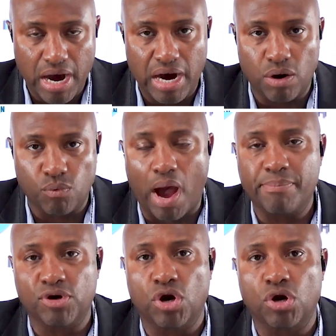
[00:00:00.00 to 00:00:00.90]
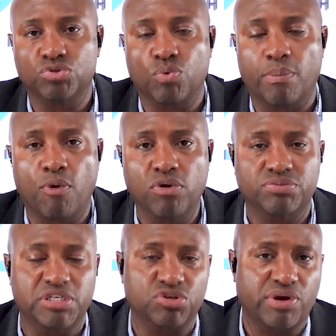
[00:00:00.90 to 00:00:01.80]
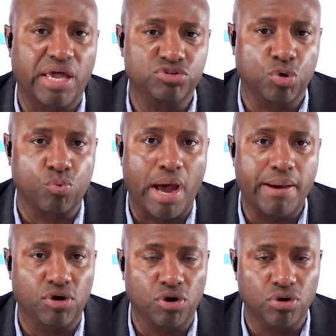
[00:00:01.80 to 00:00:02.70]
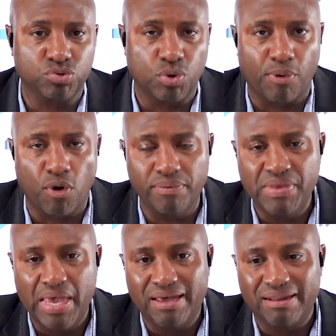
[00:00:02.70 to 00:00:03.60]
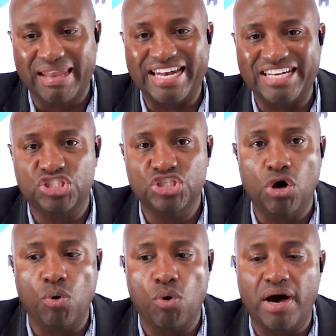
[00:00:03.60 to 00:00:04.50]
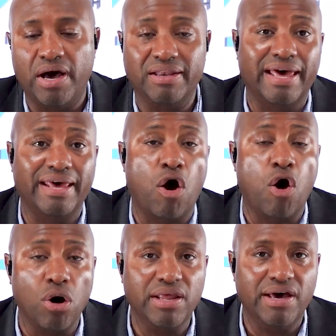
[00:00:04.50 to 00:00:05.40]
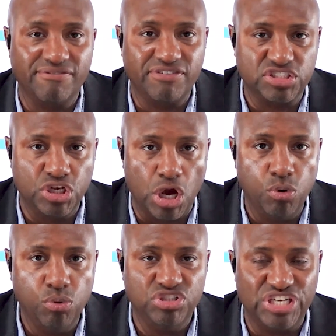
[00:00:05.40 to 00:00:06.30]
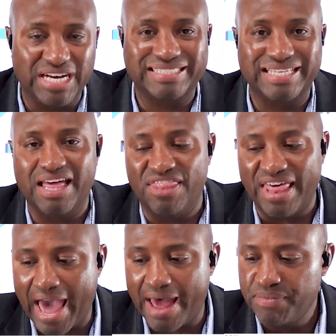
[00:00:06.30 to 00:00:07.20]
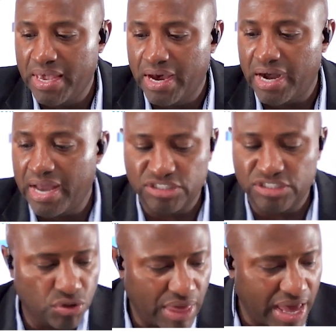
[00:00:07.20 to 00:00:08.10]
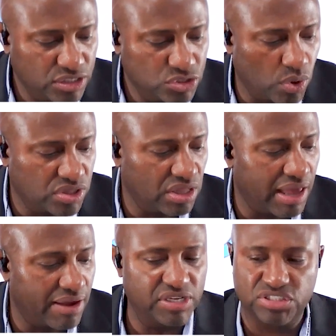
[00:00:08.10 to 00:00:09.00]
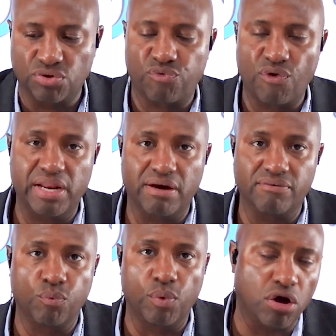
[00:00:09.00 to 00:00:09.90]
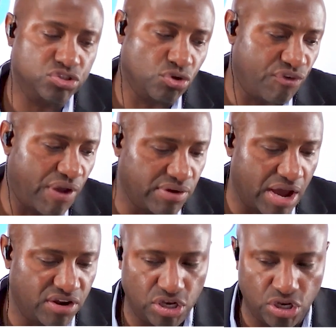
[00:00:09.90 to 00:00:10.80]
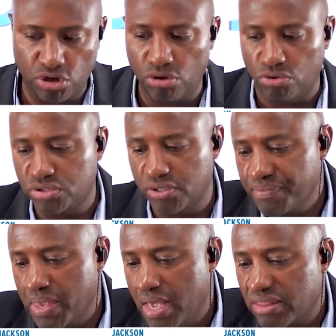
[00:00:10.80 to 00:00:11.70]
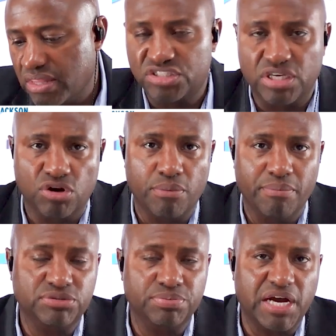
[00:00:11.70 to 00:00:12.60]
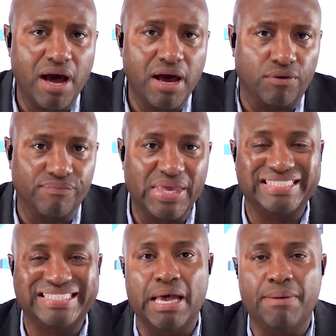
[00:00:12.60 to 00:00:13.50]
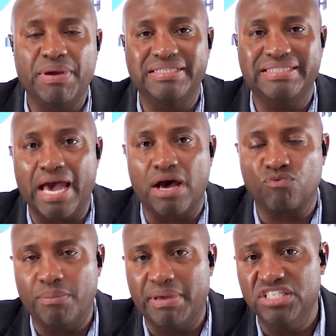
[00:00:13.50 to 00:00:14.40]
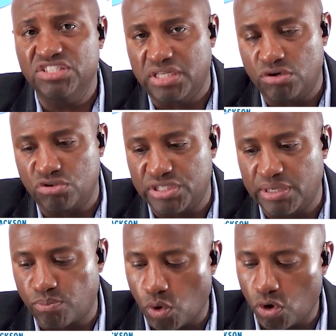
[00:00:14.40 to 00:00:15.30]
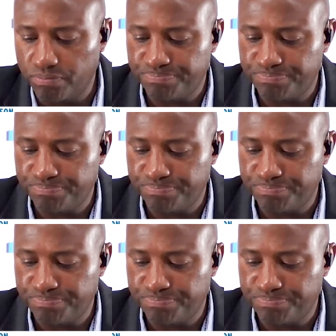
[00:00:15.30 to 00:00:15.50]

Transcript: Robert Hur's report, special counsel Robert Hur's report, let all of us know just that. And so that is what the left is afraid of. We also found out in the news that Senator Mitch McConnell is stepping down from his leadership role